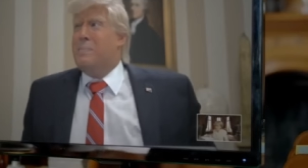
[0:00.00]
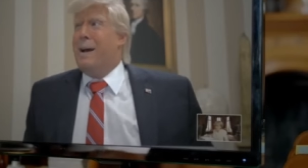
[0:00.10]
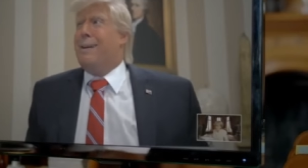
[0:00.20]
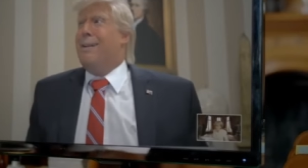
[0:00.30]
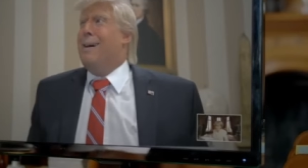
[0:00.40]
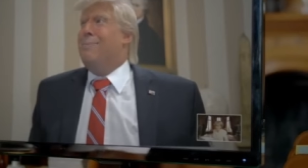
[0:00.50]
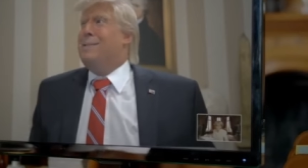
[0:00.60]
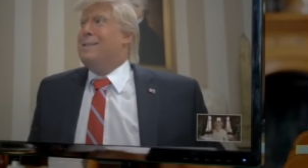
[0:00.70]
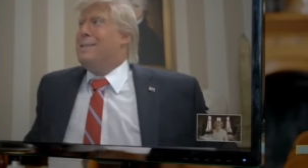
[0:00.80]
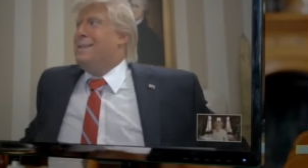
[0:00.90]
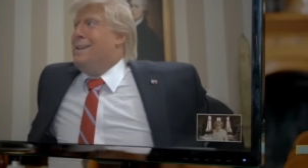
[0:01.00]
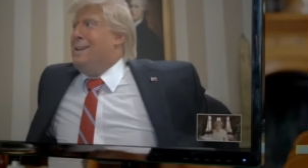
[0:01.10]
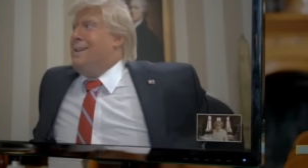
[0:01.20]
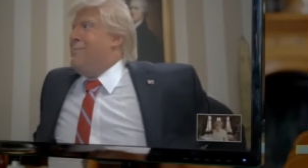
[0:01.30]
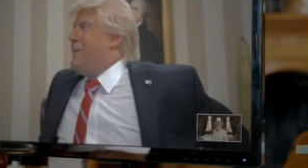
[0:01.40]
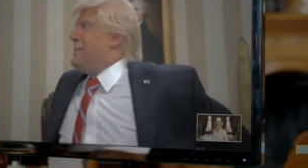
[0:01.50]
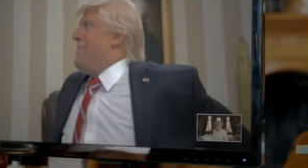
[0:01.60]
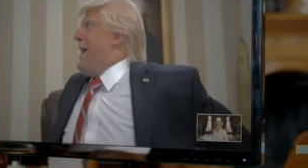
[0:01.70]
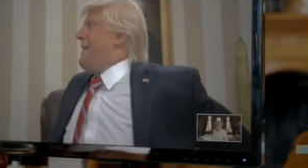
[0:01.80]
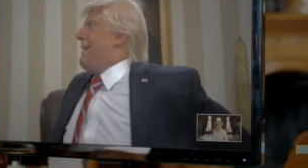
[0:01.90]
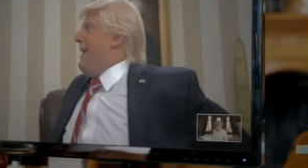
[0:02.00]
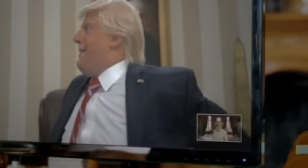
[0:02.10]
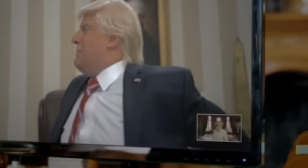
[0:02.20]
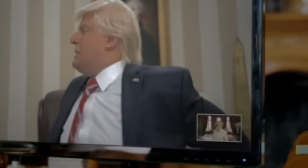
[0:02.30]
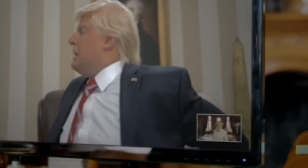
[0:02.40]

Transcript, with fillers: my clubs? Where's my clubs?